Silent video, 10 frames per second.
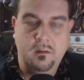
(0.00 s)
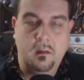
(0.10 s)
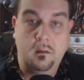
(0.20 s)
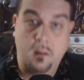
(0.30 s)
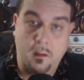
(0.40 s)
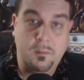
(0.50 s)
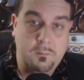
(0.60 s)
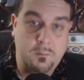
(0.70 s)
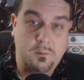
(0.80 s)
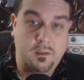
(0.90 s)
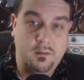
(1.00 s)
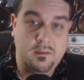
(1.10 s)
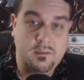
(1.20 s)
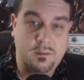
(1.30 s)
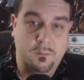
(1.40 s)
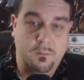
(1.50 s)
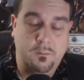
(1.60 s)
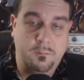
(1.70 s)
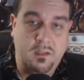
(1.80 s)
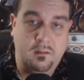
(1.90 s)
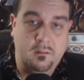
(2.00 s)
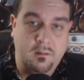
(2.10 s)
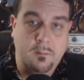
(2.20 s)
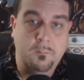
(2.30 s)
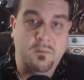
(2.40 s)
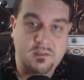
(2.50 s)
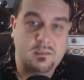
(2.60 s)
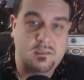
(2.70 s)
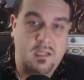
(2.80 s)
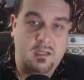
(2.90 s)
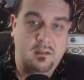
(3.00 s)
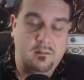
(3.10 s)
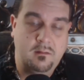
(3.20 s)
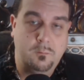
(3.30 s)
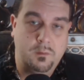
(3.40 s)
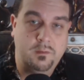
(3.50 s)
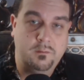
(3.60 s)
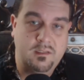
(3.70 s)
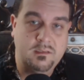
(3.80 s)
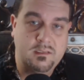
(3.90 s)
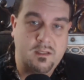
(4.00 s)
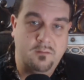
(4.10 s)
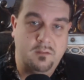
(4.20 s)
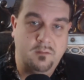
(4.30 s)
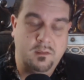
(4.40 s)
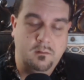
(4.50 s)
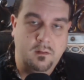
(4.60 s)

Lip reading: A lot of people are going to disagree with me, but this is getting into the real T7 of it.